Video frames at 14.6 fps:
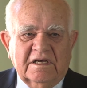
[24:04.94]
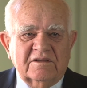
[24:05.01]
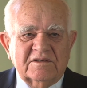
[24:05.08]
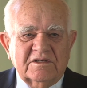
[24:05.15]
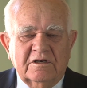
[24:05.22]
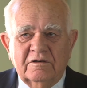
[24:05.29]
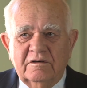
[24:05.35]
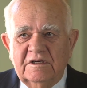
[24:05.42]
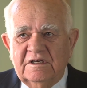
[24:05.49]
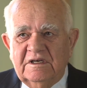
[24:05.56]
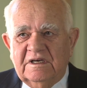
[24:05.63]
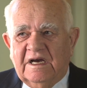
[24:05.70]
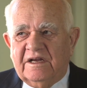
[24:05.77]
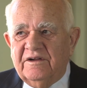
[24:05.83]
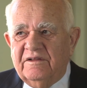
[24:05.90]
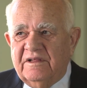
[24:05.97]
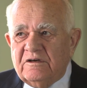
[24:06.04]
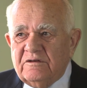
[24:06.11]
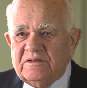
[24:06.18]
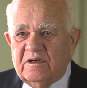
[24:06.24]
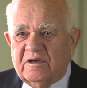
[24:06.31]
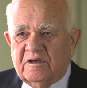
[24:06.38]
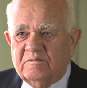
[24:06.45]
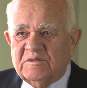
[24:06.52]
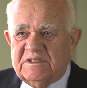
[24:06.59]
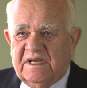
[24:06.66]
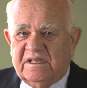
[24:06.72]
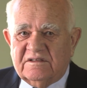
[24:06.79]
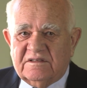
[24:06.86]
And so under those
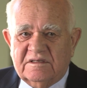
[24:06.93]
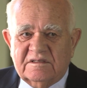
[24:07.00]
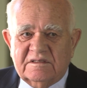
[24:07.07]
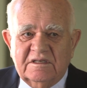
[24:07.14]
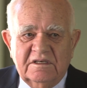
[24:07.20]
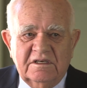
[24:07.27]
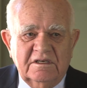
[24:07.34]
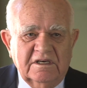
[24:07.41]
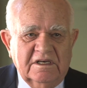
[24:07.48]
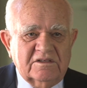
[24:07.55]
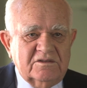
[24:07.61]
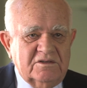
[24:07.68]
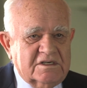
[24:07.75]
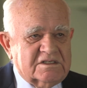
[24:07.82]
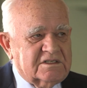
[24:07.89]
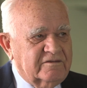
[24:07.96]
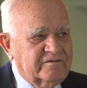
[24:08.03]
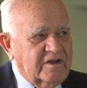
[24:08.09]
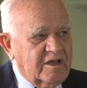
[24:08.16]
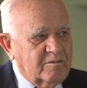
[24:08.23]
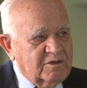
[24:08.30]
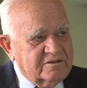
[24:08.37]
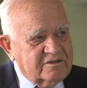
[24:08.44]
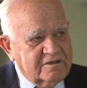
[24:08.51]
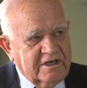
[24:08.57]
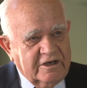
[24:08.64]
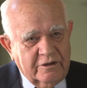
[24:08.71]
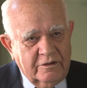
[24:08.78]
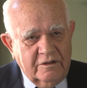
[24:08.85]
circumstances, it's justifiable
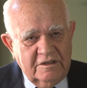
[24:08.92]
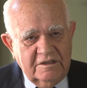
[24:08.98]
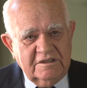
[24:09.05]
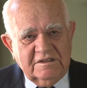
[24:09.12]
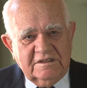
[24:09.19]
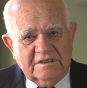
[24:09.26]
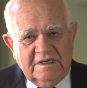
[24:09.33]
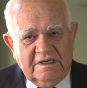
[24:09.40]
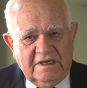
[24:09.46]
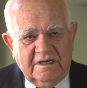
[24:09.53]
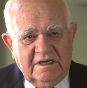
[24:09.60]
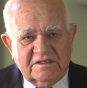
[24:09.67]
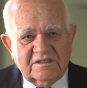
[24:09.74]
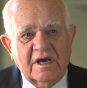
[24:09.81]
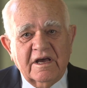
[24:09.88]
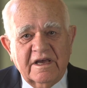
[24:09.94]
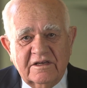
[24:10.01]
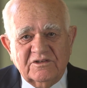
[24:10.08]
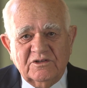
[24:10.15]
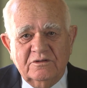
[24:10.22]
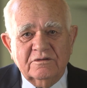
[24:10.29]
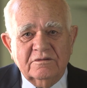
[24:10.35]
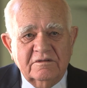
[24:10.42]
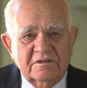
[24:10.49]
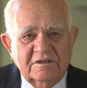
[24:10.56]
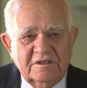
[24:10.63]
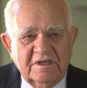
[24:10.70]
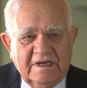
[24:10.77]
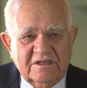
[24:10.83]
to go as high as you
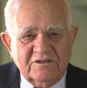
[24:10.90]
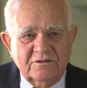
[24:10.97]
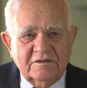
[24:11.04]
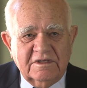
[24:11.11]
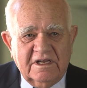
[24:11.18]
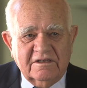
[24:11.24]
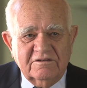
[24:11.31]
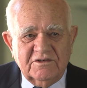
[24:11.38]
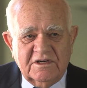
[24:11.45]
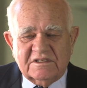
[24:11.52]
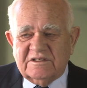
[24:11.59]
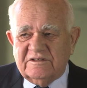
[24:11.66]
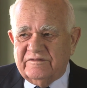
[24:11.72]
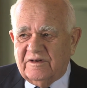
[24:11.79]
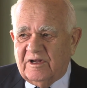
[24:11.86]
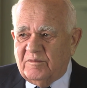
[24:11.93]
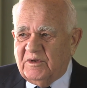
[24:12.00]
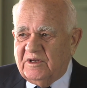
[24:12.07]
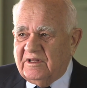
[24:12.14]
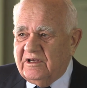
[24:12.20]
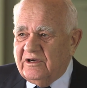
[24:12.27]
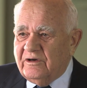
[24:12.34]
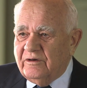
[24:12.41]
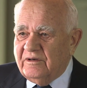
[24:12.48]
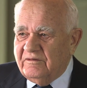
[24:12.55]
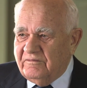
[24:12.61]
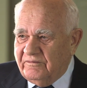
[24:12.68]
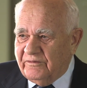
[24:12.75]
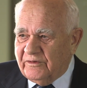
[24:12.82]
can justifiably
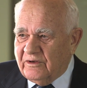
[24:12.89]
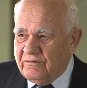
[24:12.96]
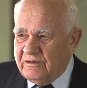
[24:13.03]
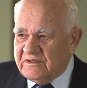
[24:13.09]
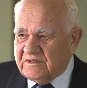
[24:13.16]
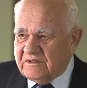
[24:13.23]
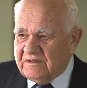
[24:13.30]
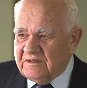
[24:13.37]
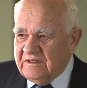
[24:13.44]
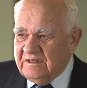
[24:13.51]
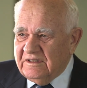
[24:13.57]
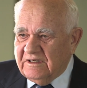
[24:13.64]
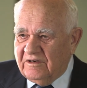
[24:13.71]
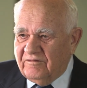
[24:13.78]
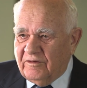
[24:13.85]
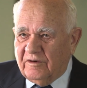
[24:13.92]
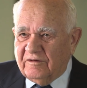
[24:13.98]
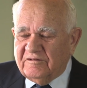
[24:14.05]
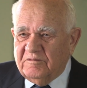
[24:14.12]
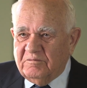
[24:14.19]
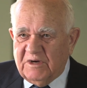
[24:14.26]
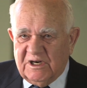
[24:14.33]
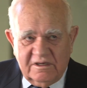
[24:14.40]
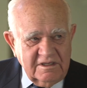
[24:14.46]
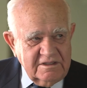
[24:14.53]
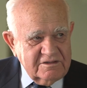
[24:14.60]
go for the risks involved, but